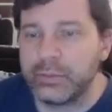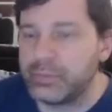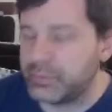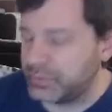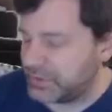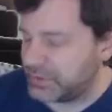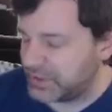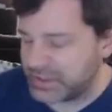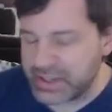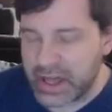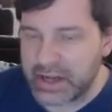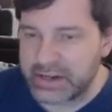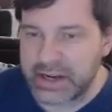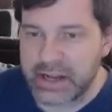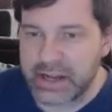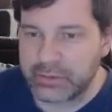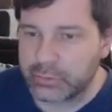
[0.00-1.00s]
It's not a
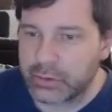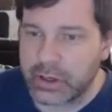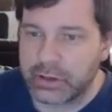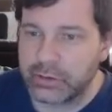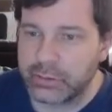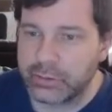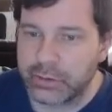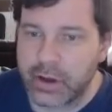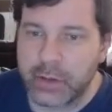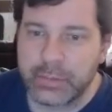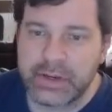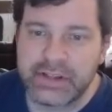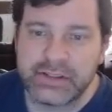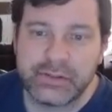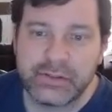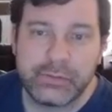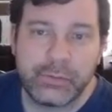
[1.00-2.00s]
natural color
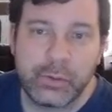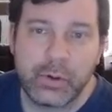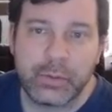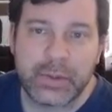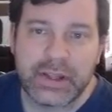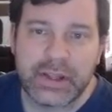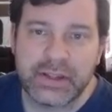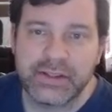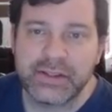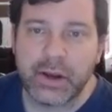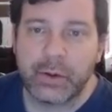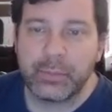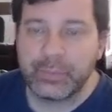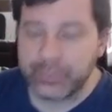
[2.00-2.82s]
combination for me, so